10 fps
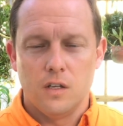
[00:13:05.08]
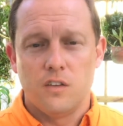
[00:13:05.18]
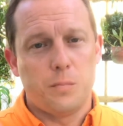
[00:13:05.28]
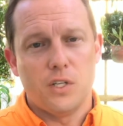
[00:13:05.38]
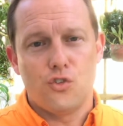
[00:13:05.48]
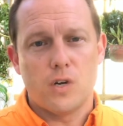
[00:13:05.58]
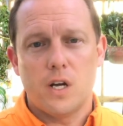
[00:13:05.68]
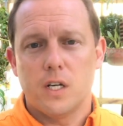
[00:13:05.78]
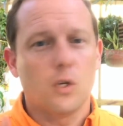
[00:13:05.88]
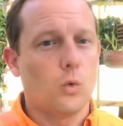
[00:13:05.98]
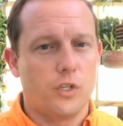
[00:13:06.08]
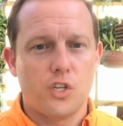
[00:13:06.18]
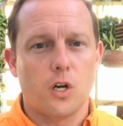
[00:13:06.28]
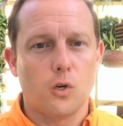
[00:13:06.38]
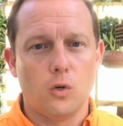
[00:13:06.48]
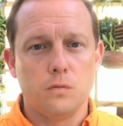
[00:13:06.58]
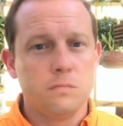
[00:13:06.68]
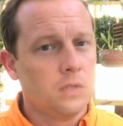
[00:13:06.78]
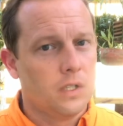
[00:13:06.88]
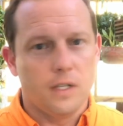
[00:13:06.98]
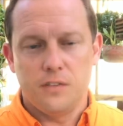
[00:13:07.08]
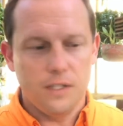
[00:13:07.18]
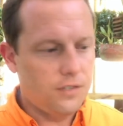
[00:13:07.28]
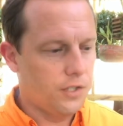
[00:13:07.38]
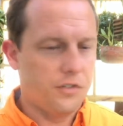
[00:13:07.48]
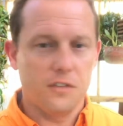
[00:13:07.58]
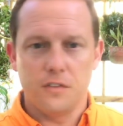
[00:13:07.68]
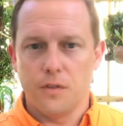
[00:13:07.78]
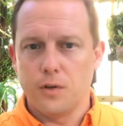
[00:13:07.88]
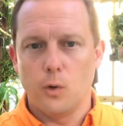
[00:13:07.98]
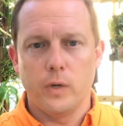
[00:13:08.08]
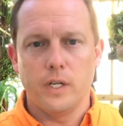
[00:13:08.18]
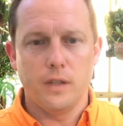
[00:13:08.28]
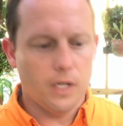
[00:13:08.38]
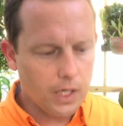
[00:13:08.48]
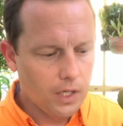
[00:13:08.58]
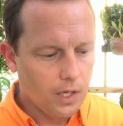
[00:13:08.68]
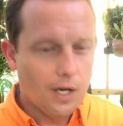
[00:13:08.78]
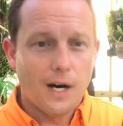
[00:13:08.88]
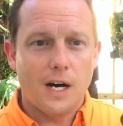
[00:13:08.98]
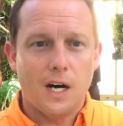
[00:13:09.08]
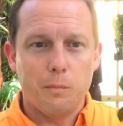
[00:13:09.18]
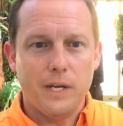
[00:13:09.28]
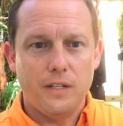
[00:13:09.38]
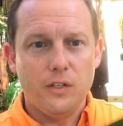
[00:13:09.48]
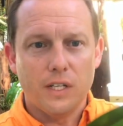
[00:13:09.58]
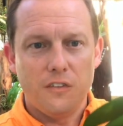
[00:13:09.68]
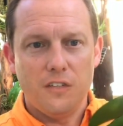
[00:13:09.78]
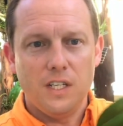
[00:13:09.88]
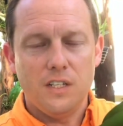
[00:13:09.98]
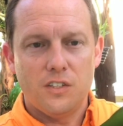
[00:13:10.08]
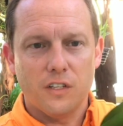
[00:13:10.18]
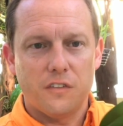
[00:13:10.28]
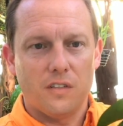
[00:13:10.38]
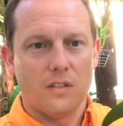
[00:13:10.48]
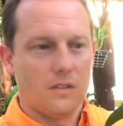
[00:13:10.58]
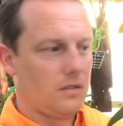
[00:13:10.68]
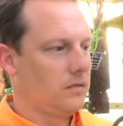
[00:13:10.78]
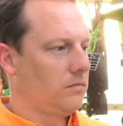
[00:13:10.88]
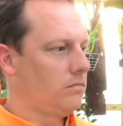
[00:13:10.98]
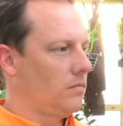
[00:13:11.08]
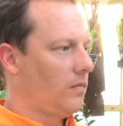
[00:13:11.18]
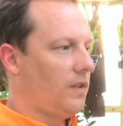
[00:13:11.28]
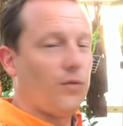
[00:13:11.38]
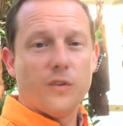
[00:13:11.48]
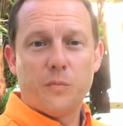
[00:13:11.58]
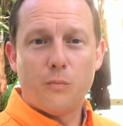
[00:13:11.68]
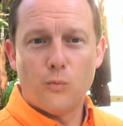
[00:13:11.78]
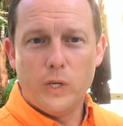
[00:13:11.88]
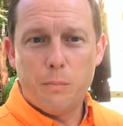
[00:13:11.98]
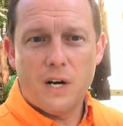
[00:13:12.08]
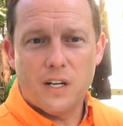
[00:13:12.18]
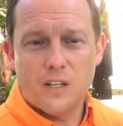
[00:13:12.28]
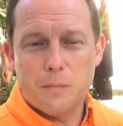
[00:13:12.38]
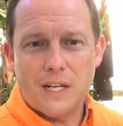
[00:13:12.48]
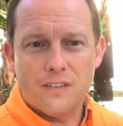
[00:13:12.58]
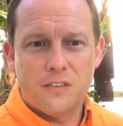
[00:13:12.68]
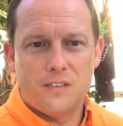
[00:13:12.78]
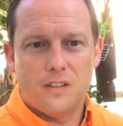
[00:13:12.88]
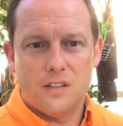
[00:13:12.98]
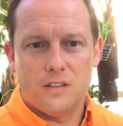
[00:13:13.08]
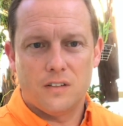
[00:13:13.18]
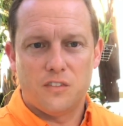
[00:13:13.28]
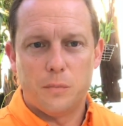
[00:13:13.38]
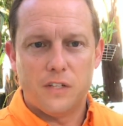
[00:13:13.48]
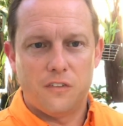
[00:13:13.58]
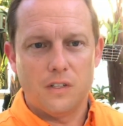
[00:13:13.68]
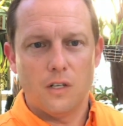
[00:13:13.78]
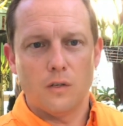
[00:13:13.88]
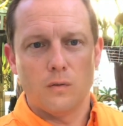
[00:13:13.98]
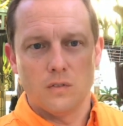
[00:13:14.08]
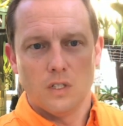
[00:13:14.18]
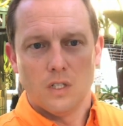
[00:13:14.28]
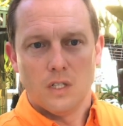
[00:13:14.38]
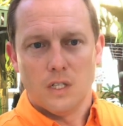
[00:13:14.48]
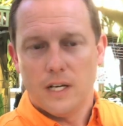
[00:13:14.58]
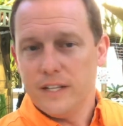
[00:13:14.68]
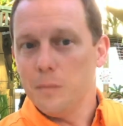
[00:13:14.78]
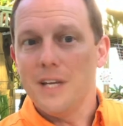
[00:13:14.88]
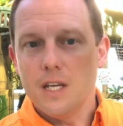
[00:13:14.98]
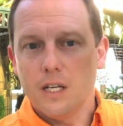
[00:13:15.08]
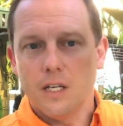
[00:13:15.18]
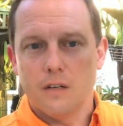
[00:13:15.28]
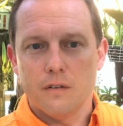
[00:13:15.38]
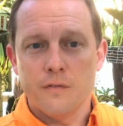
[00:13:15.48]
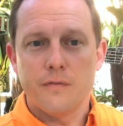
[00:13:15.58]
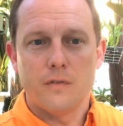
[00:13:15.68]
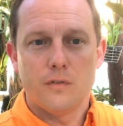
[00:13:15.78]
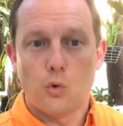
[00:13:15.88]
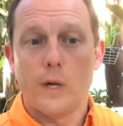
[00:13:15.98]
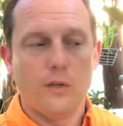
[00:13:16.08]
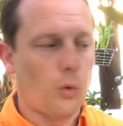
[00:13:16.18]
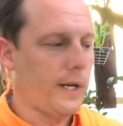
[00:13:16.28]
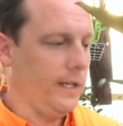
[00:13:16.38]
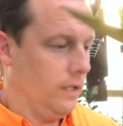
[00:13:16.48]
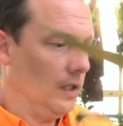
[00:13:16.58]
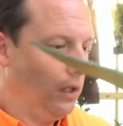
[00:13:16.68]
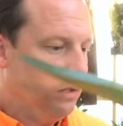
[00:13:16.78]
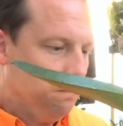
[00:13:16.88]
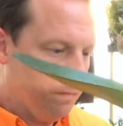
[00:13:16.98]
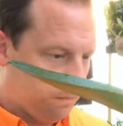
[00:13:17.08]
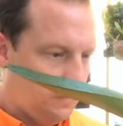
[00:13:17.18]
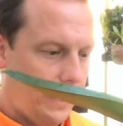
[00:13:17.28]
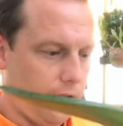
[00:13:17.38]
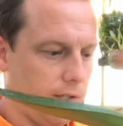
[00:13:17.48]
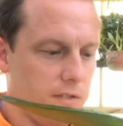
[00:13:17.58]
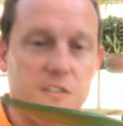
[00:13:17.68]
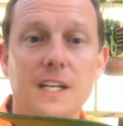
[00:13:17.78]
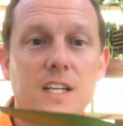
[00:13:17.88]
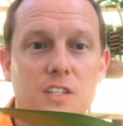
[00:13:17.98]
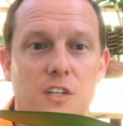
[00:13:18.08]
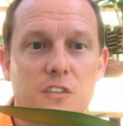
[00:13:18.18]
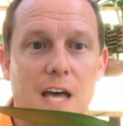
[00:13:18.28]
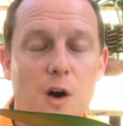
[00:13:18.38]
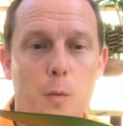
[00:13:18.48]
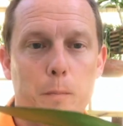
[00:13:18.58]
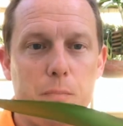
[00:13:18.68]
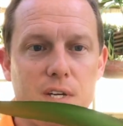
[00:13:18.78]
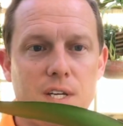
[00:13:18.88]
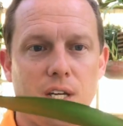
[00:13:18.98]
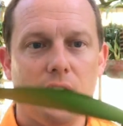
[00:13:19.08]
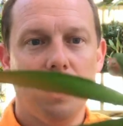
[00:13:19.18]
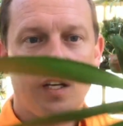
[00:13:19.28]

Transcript: sponge rock or charcoal. It's easier just to throw it in there. And you can see this was repotted about 6 months ago at the beginning of 2020. And you can see just how big